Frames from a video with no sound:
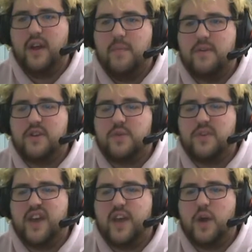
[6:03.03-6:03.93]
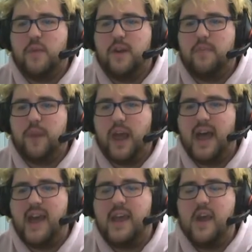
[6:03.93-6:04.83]
because when they come into
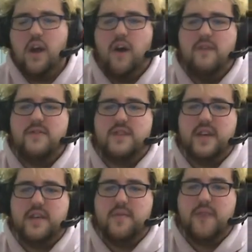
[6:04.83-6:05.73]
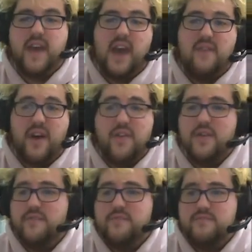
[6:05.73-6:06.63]
play, obviously they have health
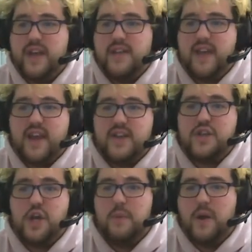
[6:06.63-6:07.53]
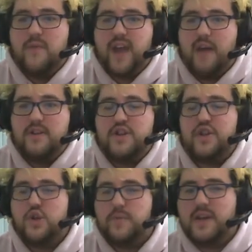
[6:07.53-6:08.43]
and they take a certain amount of damage
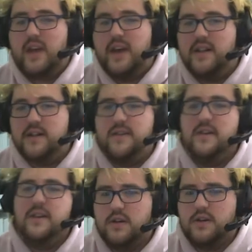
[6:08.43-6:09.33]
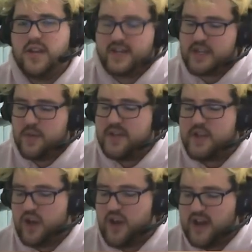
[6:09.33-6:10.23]
to be killed. So next thing we need to
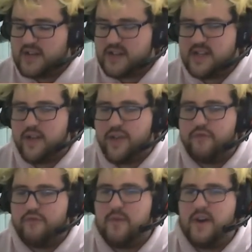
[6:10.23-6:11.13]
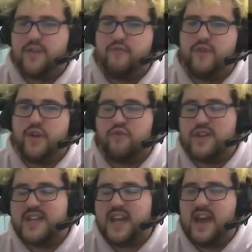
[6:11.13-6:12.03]
look at is this little 3x3
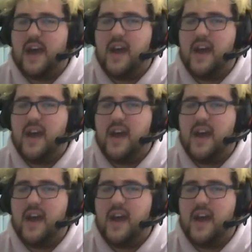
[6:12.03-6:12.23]
grid here,